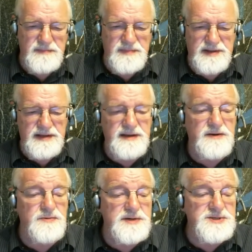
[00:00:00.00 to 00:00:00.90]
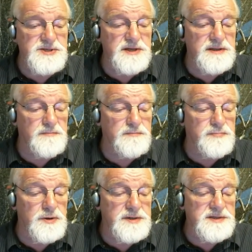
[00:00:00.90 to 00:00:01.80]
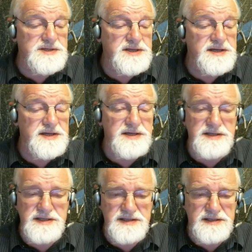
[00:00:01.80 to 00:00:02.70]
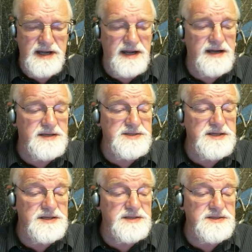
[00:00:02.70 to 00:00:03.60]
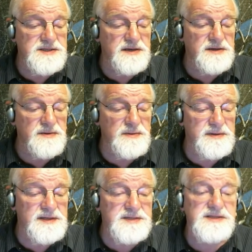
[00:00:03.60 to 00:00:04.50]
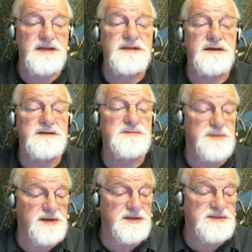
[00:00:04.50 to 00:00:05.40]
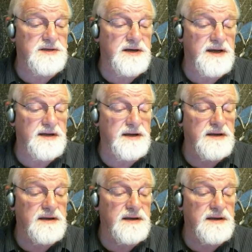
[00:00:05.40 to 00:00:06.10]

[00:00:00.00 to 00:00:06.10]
the question the books uh, ask is, you know, is ethics based on